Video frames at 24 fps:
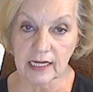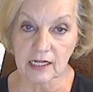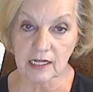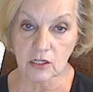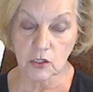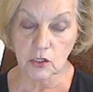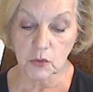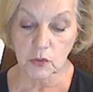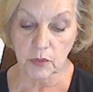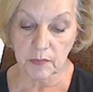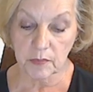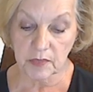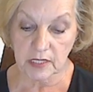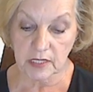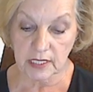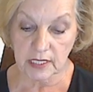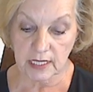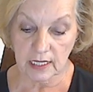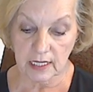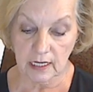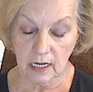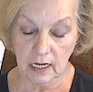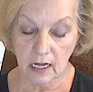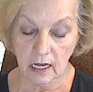
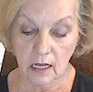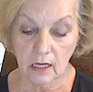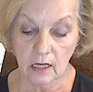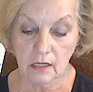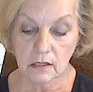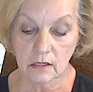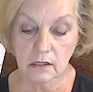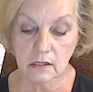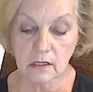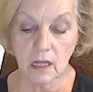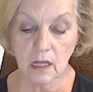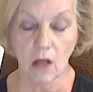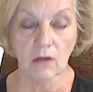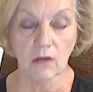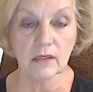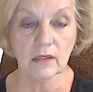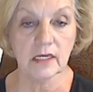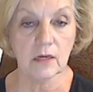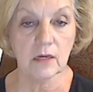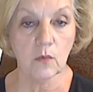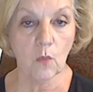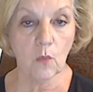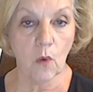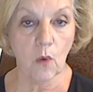The
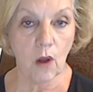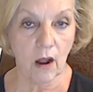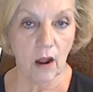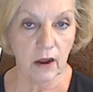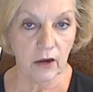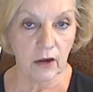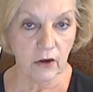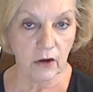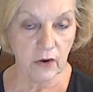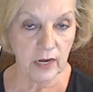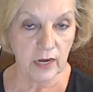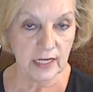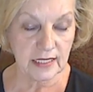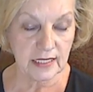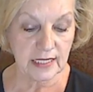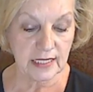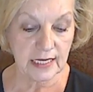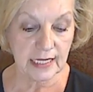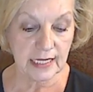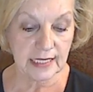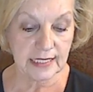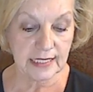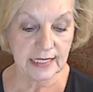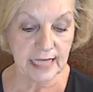solution
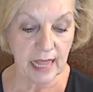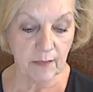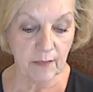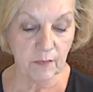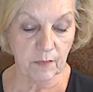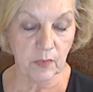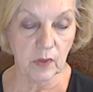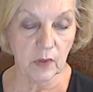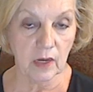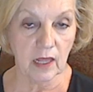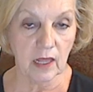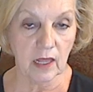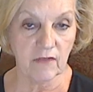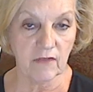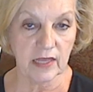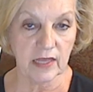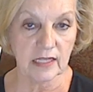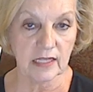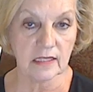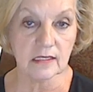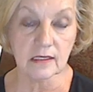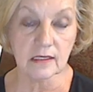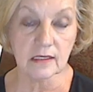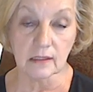has two parts, a
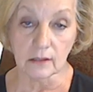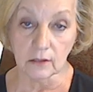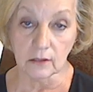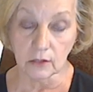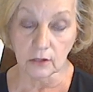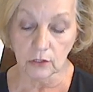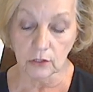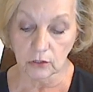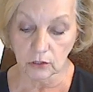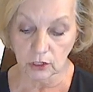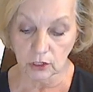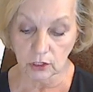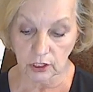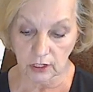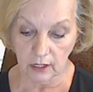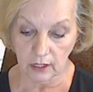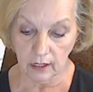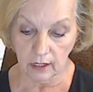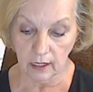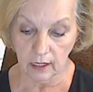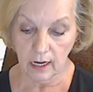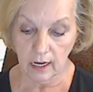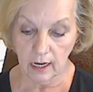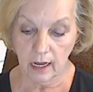solvent and a
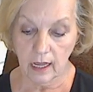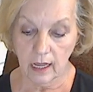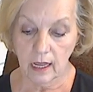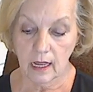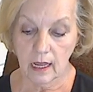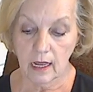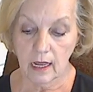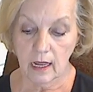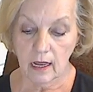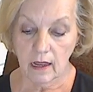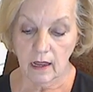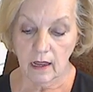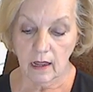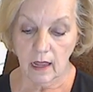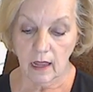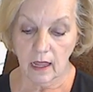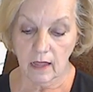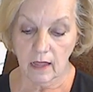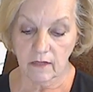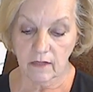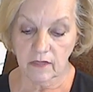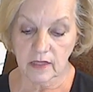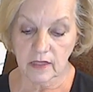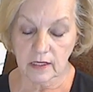solute.
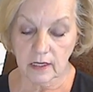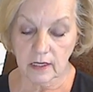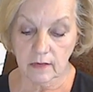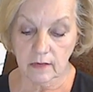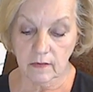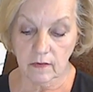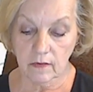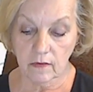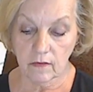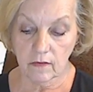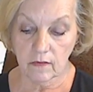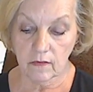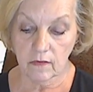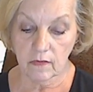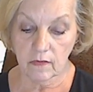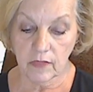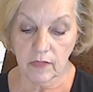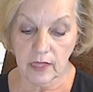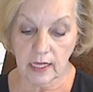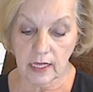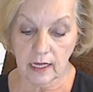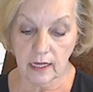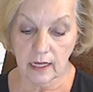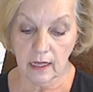The
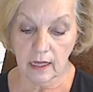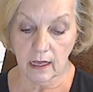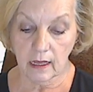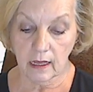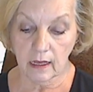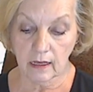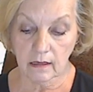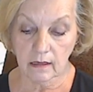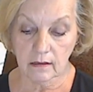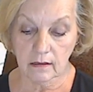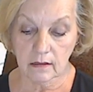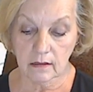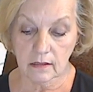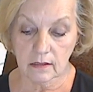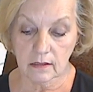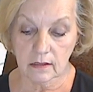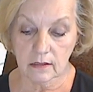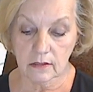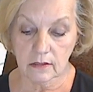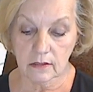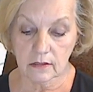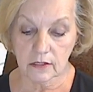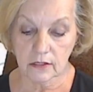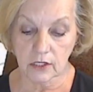solute is the
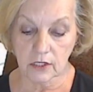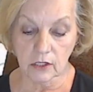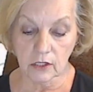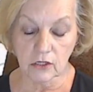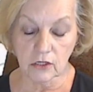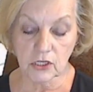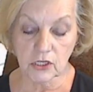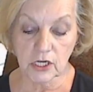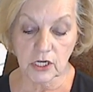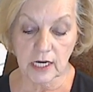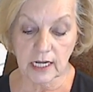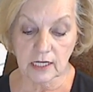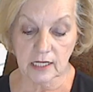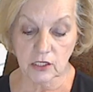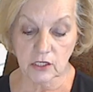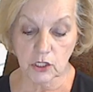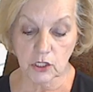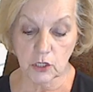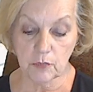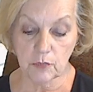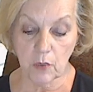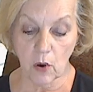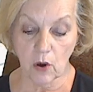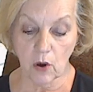substance present in
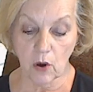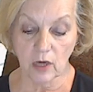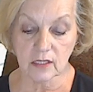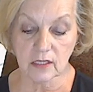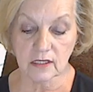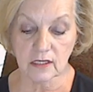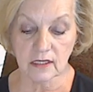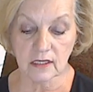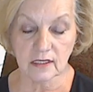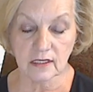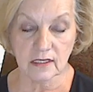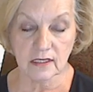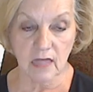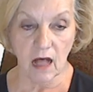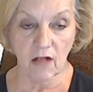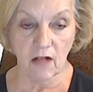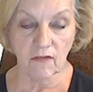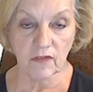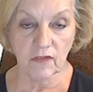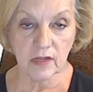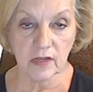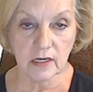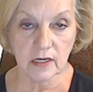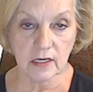the smaller
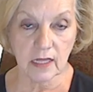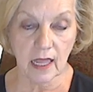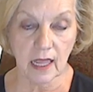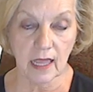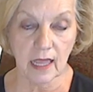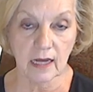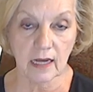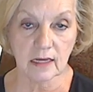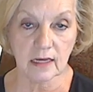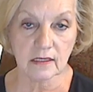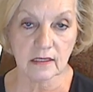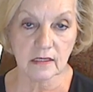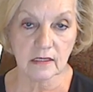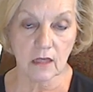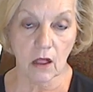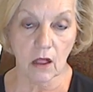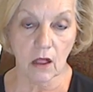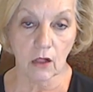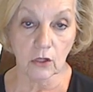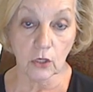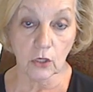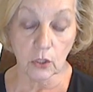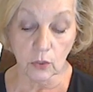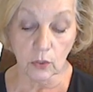amount. It is the
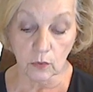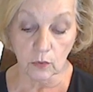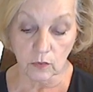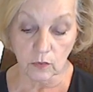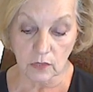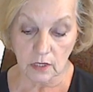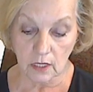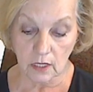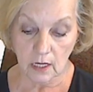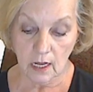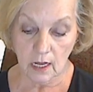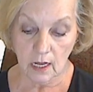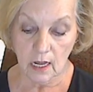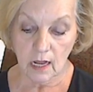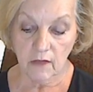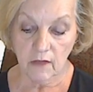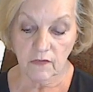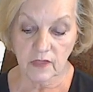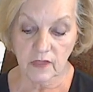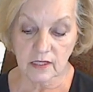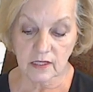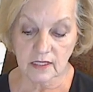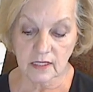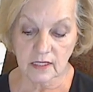substance being
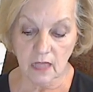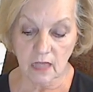dissolved.